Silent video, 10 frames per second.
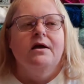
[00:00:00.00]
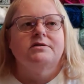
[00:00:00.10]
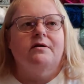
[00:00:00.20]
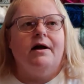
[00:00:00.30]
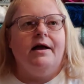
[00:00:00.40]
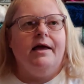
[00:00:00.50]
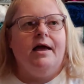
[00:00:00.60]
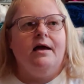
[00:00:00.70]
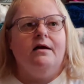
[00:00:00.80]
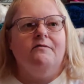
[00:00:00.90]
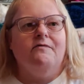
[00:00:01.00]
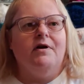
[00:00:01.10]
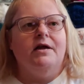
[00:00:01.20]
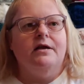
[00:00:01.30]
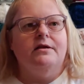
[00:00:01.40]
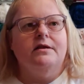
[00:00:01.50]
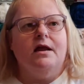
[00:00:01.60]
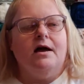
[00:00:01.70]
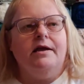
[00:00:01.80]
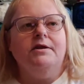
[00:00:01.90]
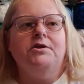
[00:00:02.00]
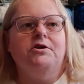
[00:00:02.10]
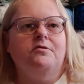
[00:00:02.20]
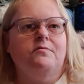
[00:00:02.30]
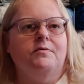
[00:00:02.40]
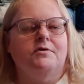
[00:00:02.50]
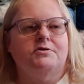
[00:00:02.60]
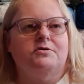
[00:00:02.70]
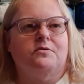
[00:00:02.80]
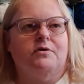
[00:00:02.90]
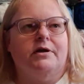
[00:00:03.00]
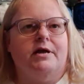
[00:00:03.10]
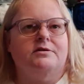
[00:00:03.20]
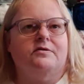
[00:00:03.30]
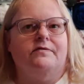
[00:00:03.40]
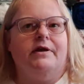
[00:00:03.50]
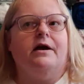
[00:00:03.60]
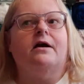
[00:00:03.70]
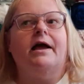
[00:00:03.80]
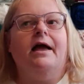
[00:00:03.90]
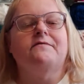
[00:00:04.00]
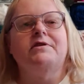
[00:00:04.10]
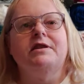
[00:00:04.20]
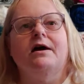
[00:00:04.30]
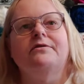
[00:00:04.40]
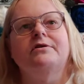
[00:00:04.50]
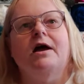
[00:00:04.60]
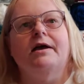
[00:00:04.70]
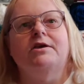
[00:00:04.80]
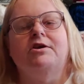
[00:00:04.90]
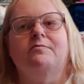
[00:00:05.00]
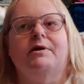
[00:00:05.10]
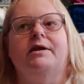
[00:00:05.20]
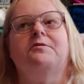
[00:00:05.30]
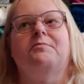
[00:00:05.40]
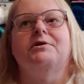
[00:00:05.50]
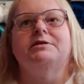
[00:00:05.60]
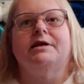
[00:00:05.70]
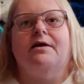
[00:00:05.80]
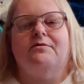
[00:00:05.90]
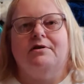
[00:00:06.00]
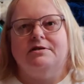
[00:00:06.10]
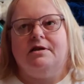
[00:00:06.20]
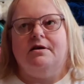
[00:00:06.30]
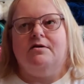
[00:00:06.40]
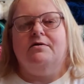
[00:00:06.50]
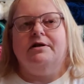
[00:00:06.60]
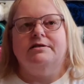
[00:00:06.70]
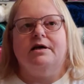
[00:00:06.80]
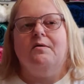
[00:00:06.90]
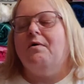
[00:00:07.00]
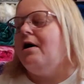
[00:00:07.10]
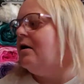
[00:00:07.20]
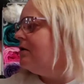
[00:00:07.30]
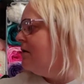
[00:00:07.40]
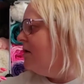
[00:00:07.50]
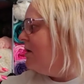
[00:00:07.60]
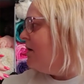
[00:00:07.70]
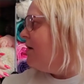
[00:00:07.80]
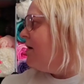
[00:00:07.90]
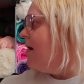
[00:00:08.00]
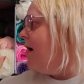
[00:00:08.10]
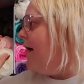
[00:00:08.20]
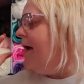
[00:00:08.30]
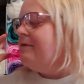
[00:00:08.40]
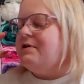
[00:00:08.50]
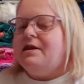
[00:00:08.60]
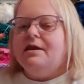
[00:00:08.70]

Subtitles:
So I have a 9 cube organizer over there. I have another 9 cube I need to put together, and it's going to go against that wall. I have